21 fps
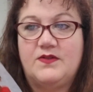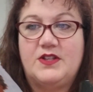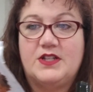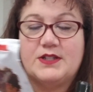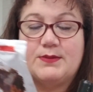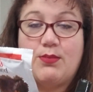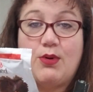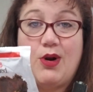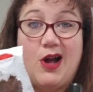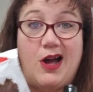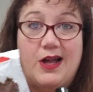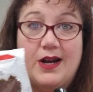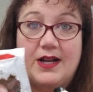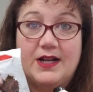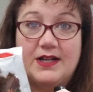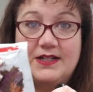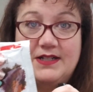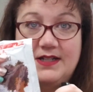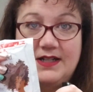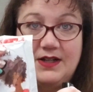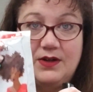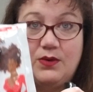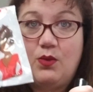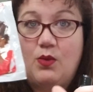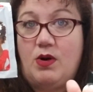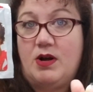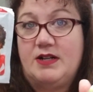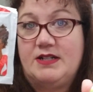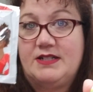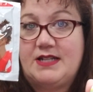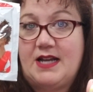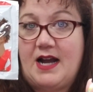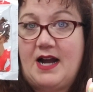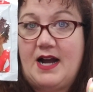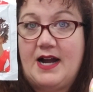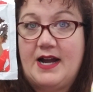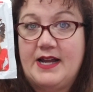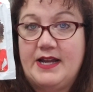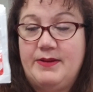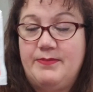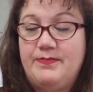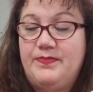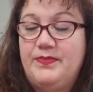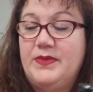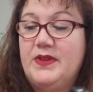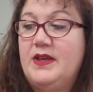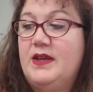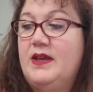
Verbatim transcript: this product in one time.